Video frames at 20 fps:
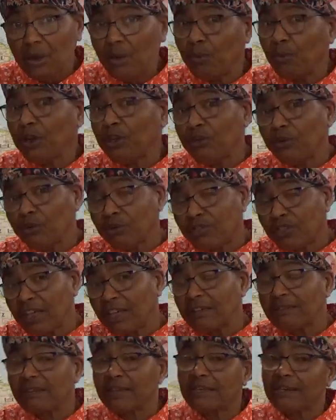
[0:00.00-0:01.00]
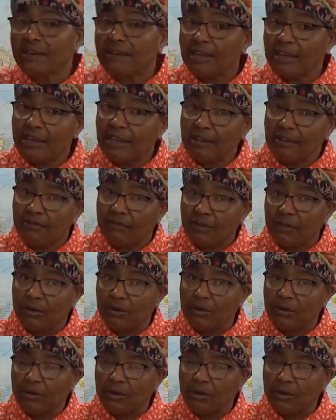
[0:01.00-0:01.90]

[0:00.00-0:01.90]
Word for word: We do things that are evil.